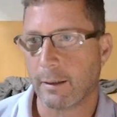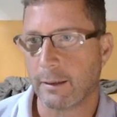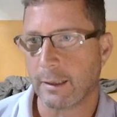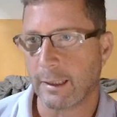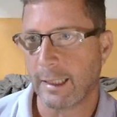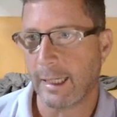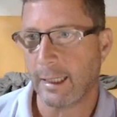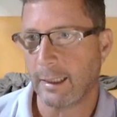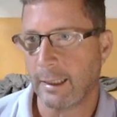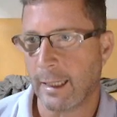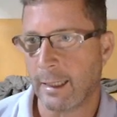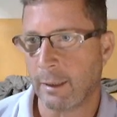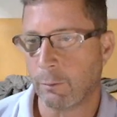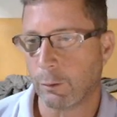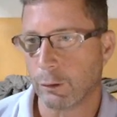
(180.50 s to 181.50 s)
Cayley n
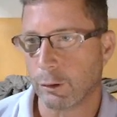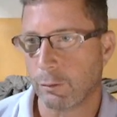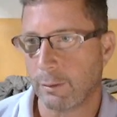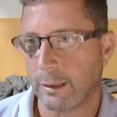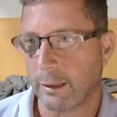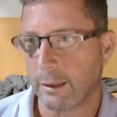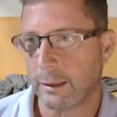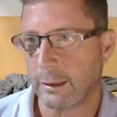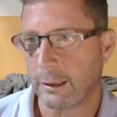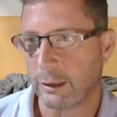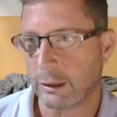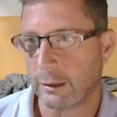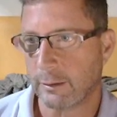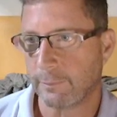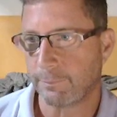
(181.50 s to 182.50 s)
equals 3
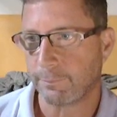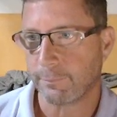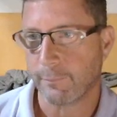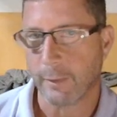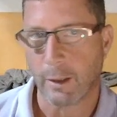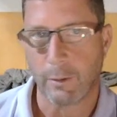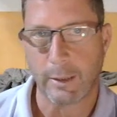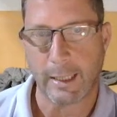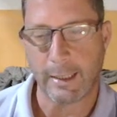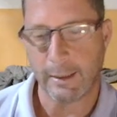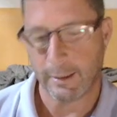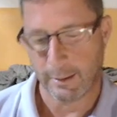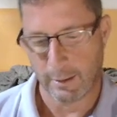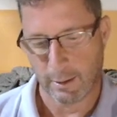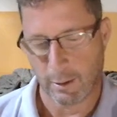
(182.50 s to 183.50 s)
condition. Okay,
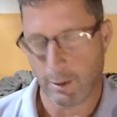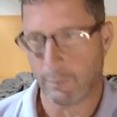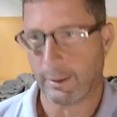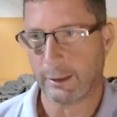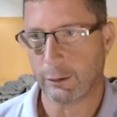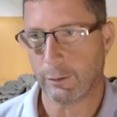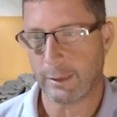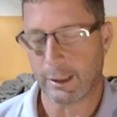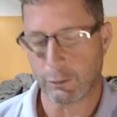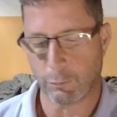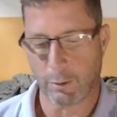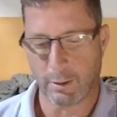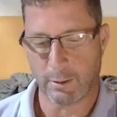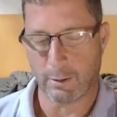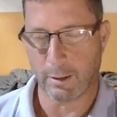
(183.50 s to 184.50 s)
all right, so that's
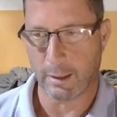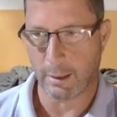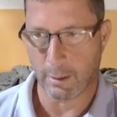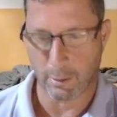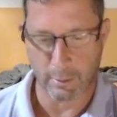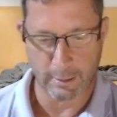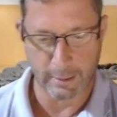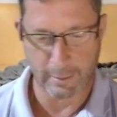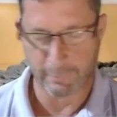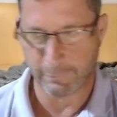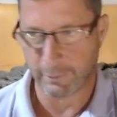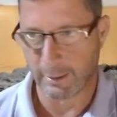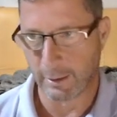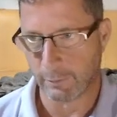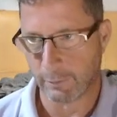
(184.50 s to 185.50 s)
all I have for now.